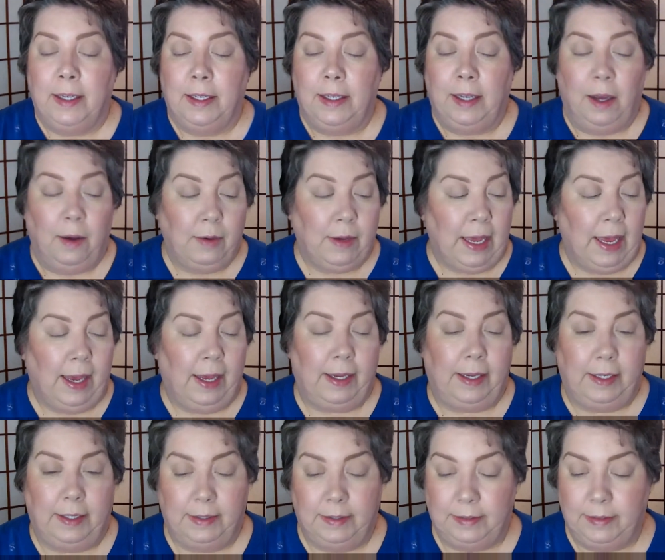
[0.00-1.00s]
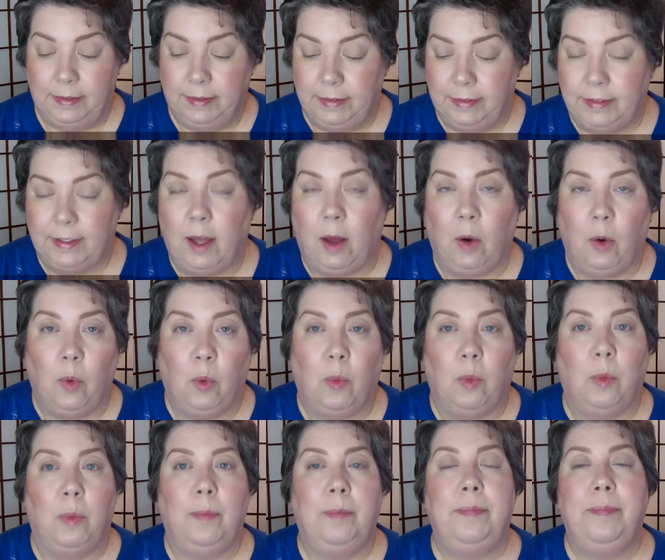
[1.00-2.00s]
Okay. So
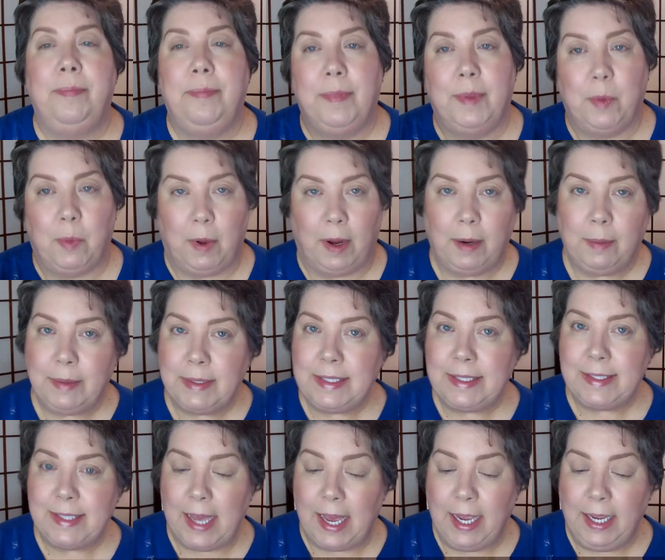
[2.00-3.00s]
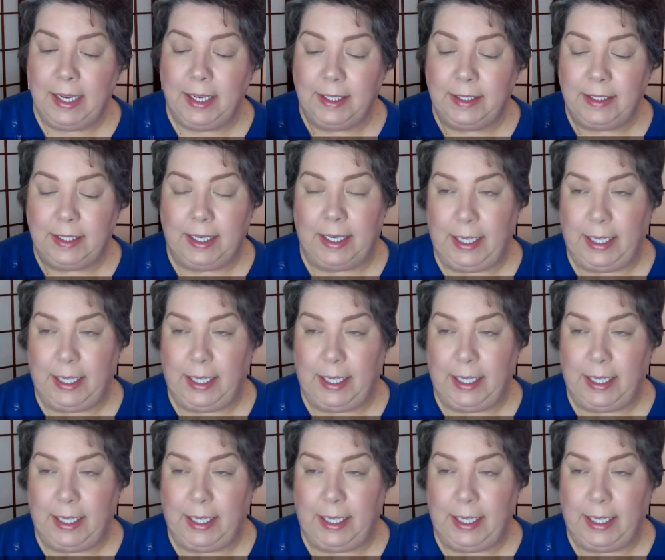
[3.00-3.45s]
what I was saying